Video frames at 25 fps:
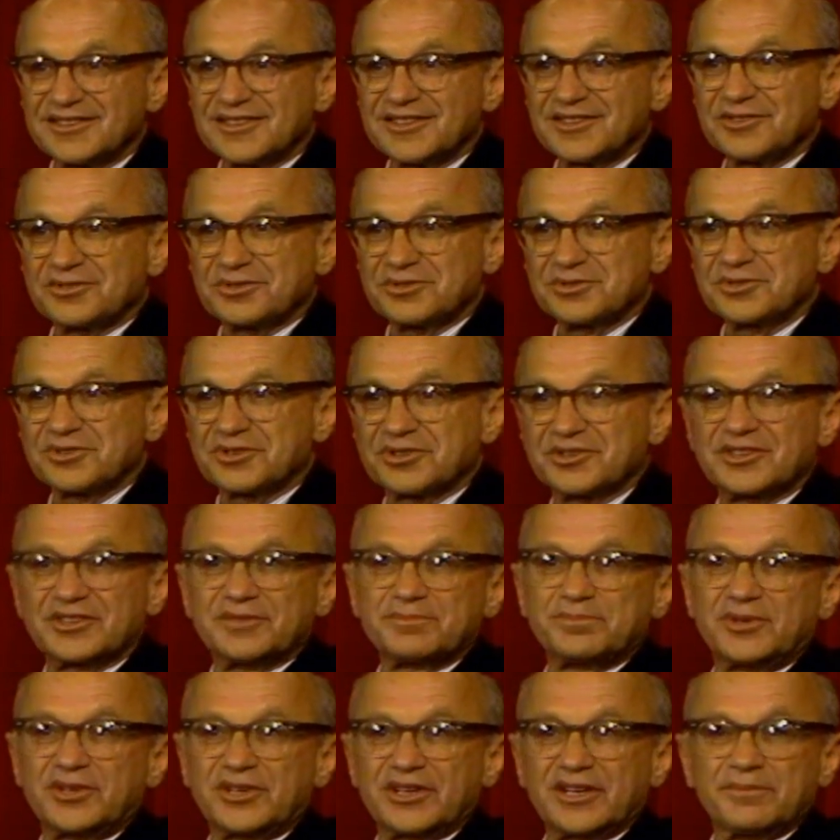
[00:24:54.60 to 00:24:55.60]
through third
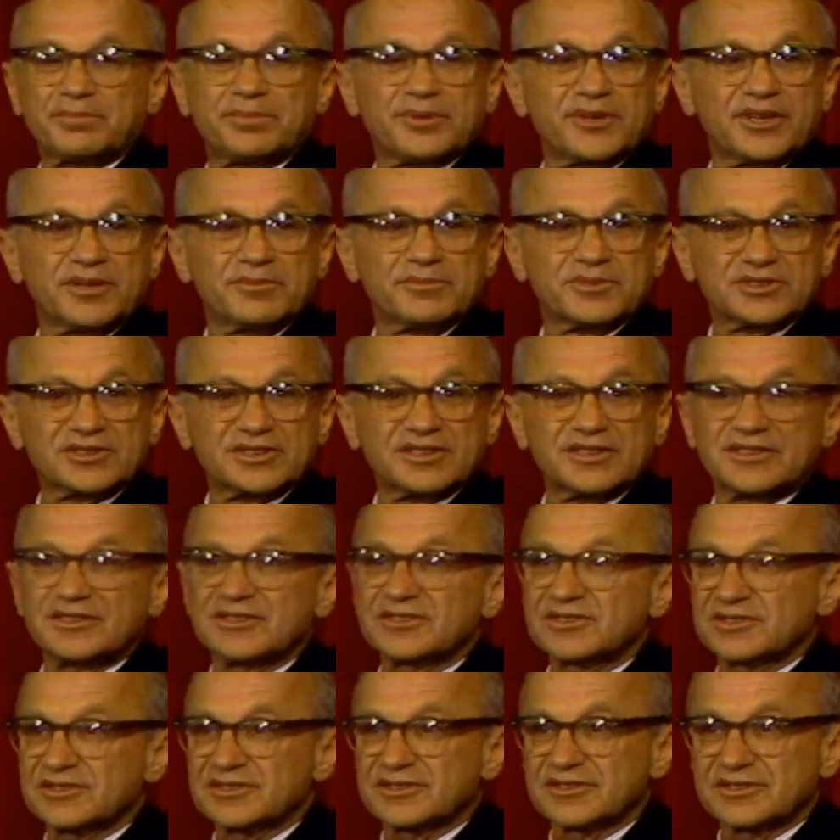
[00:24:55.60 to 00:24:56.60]
party payments on
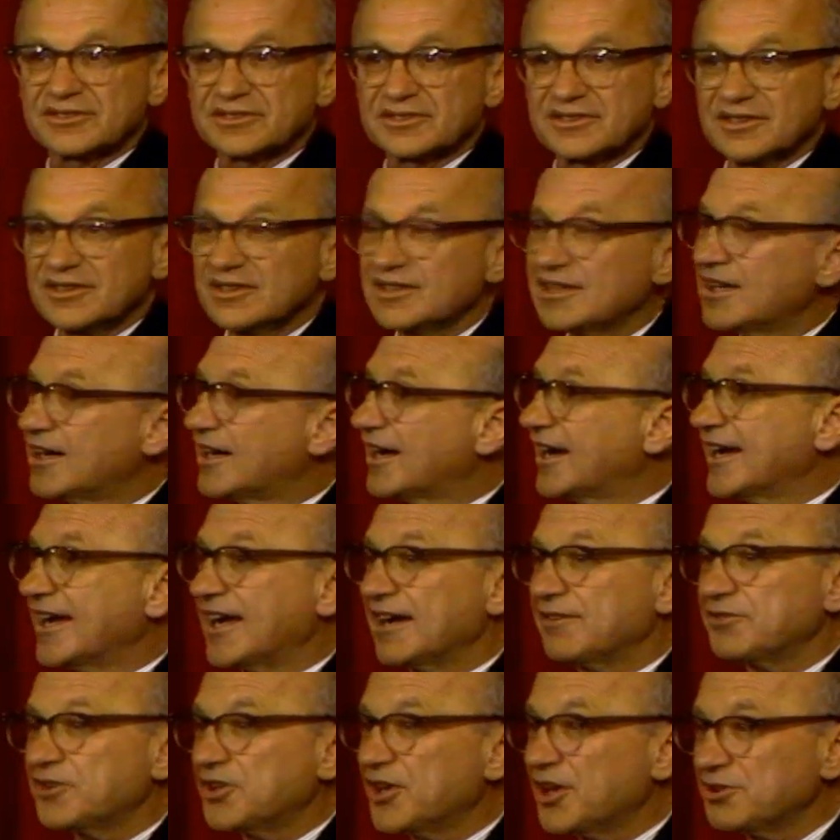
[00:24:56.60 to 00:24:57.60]
insurance. I
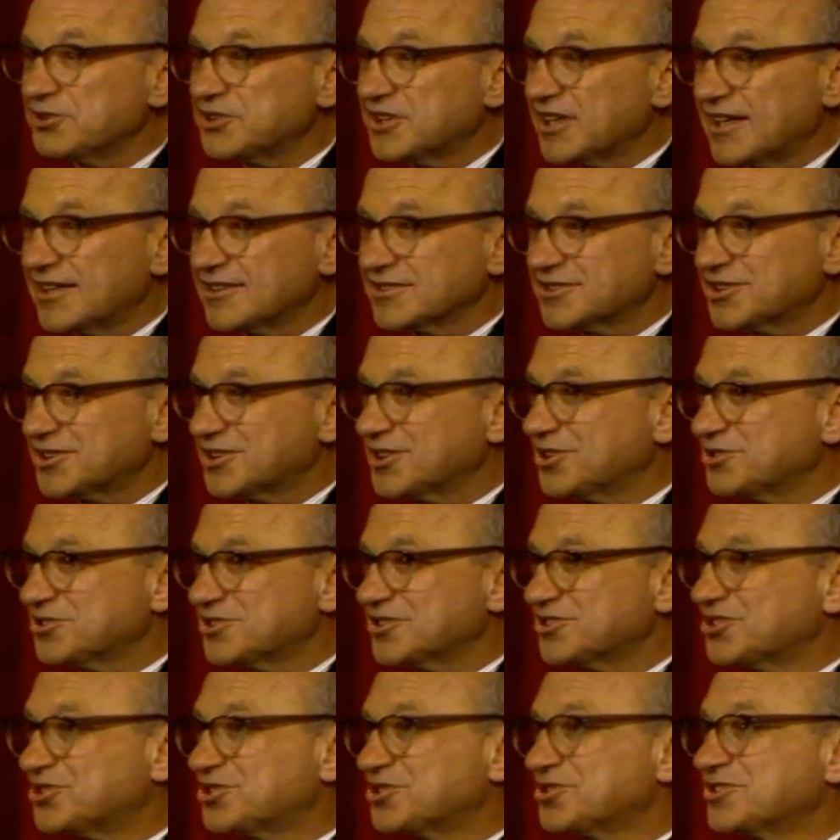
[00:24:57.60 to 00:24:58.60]
have no doubt that those
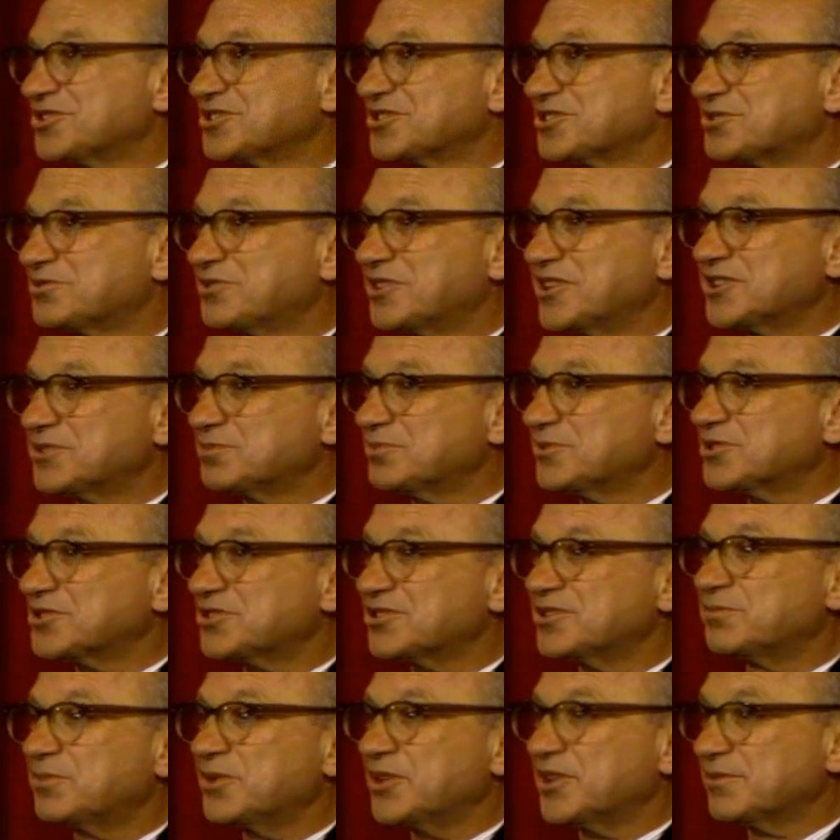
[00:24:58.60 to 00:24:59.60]
insurance arrangements
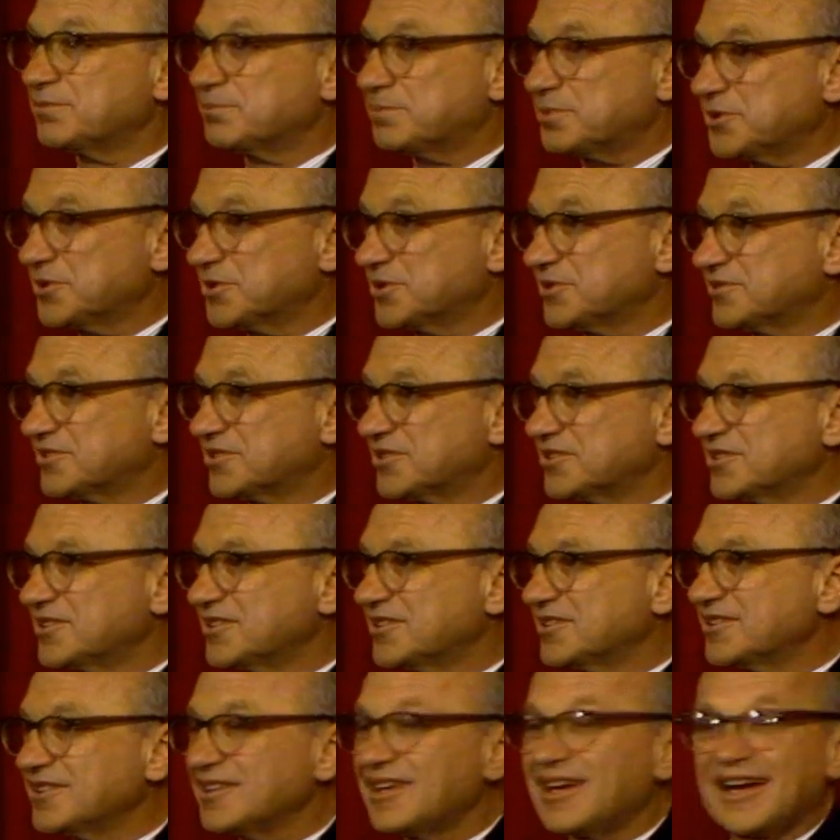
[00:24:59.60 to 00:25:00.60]
could be improved.
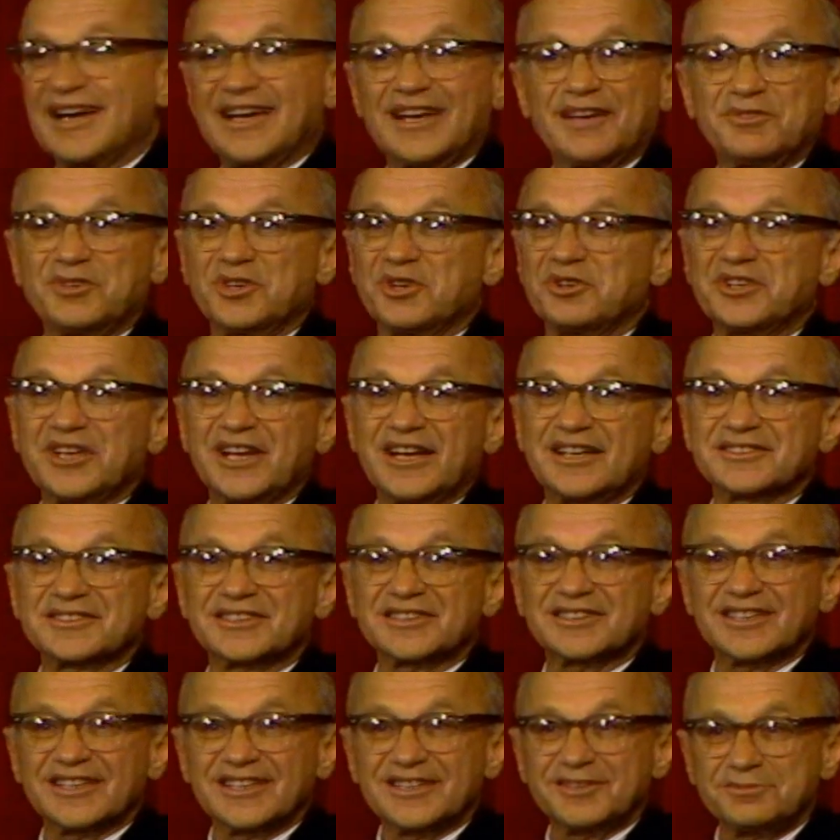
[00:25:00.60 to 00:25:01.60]
I have no doubt
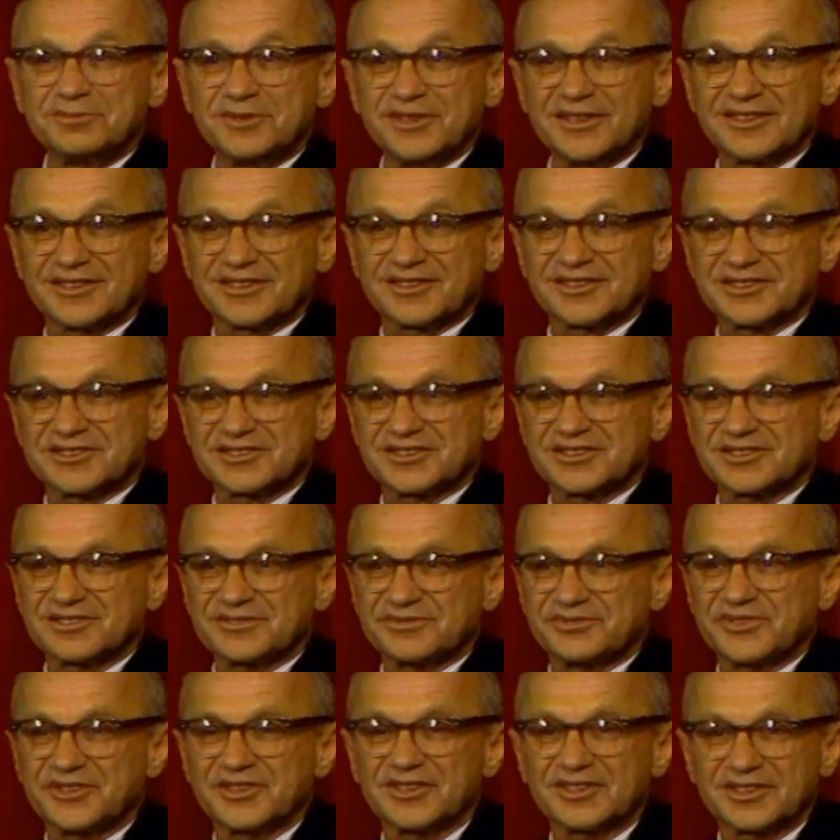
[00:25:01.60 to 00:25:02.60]
that they will. This is a
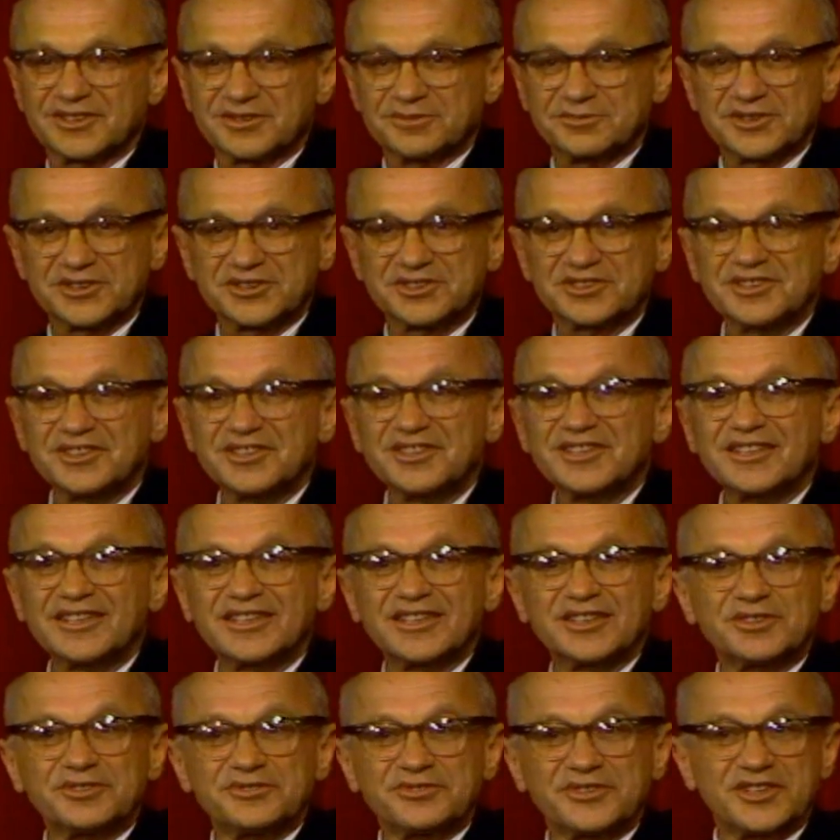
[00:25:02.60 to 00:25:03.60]
field in which
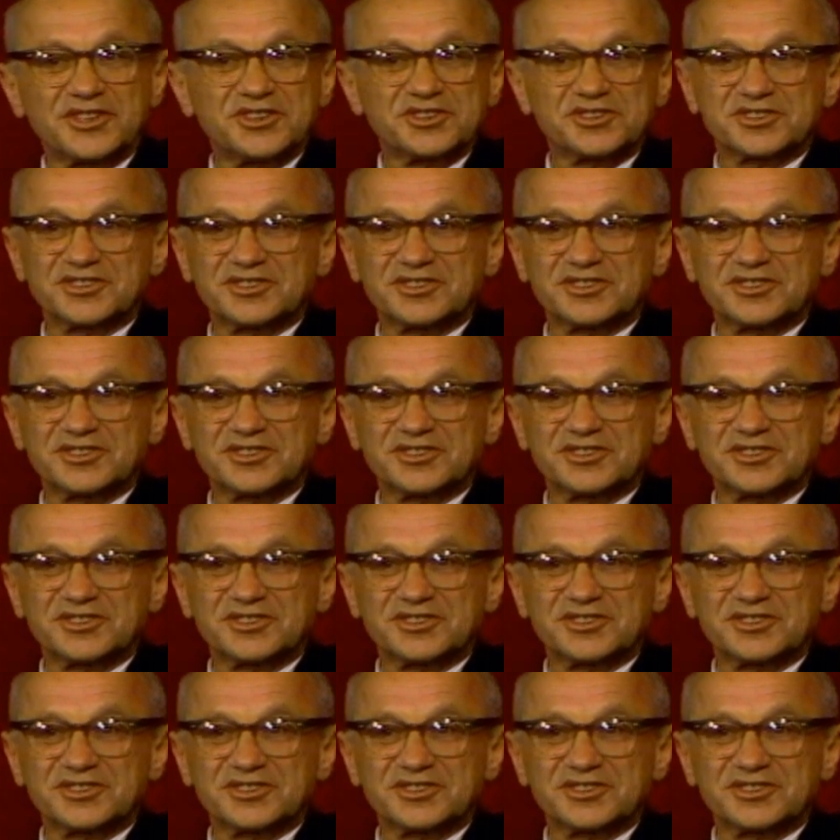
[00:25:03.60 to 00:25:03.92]
innovation